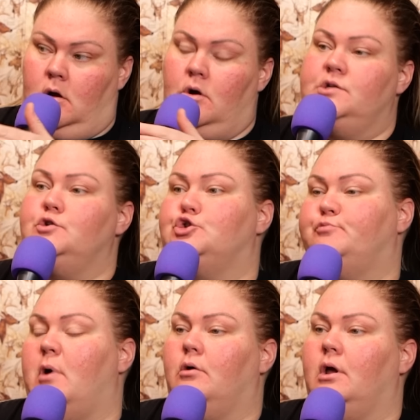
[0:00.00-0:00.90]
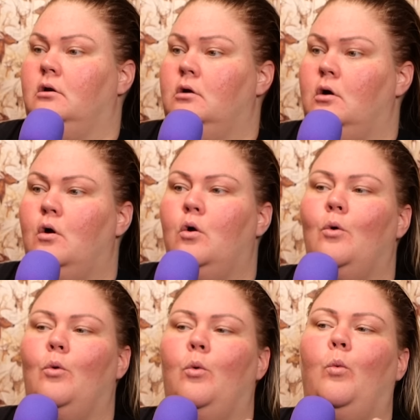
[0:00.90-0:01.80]
Crystal's spoken.
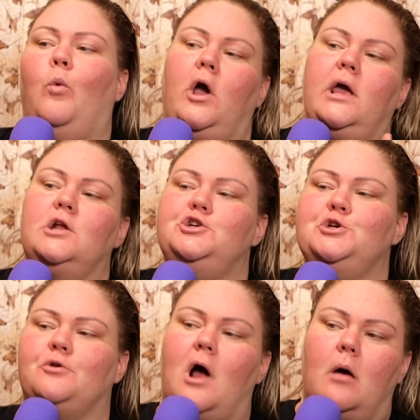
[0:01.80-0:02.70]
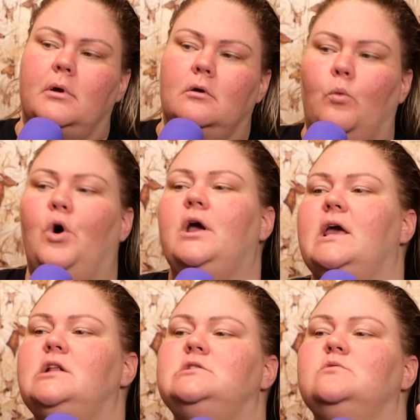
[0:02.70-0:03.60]
What gets you throbbing? What
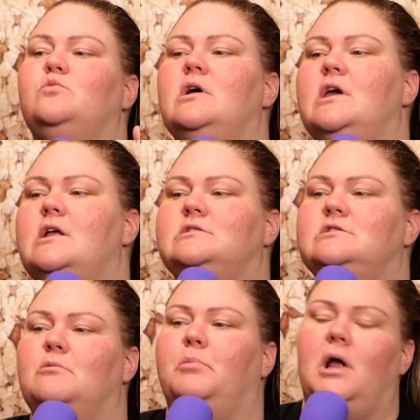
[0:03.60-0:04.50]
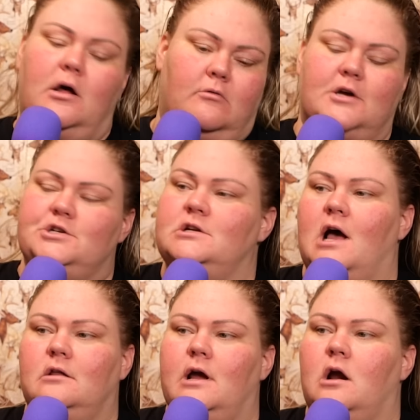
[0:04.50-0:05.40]
gets what gets the blood rushing
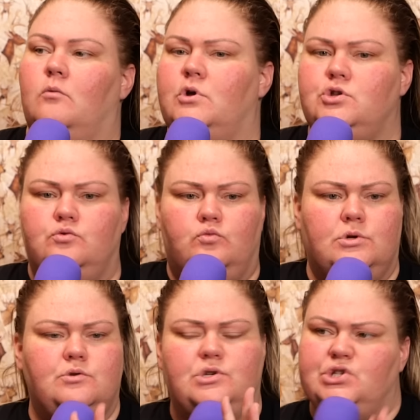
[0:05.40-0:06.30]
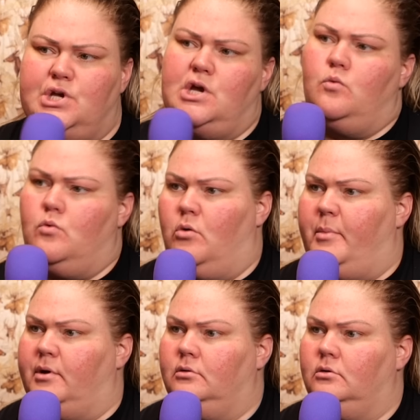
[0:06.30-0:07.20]
down there when you when you see a
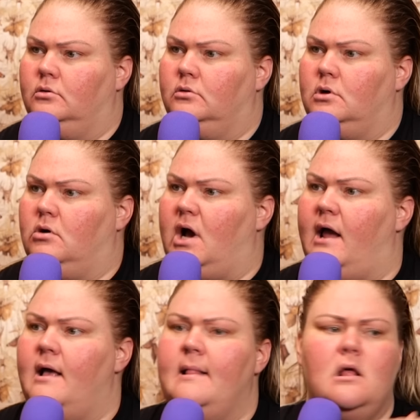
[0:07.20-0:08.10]
woman, okay?